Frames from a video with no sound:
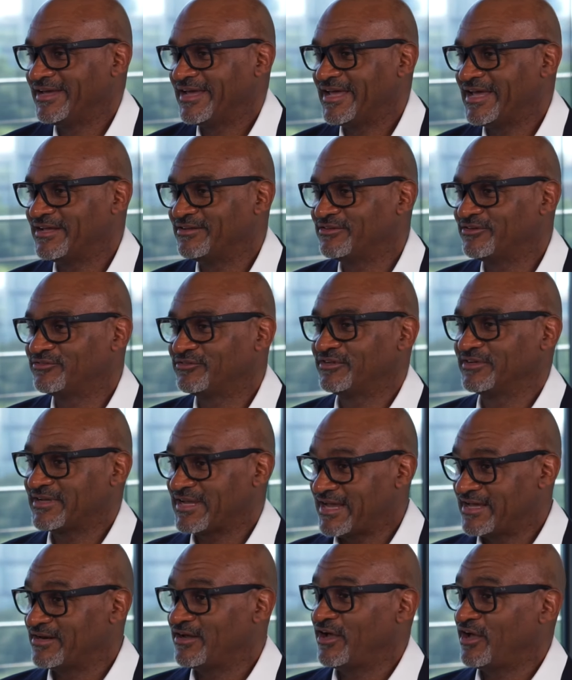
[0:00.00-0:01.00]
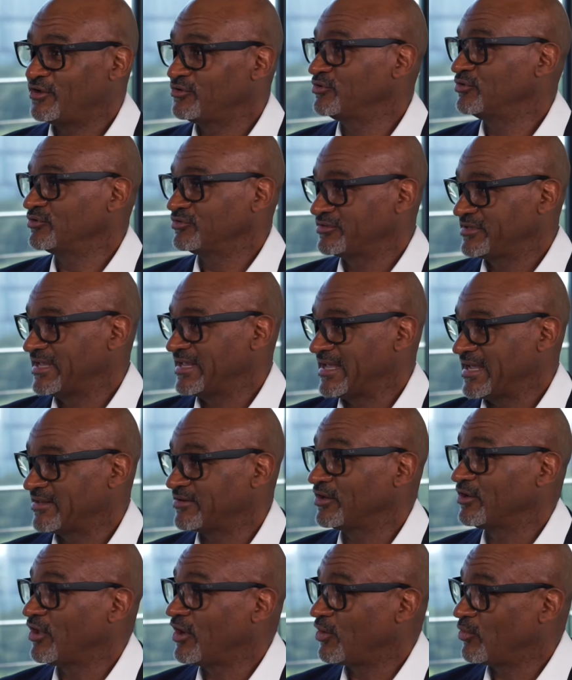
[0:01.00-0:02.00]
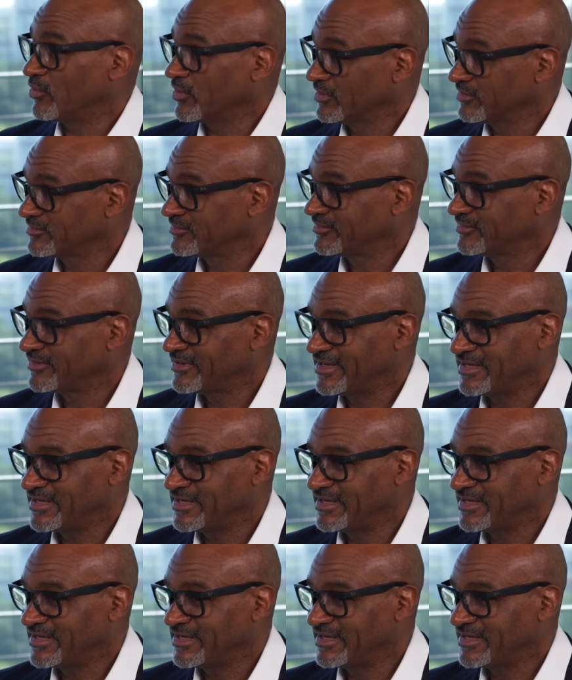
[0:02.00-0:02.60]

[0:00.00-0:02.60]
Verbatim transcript: and just to kind of understand how the law worked.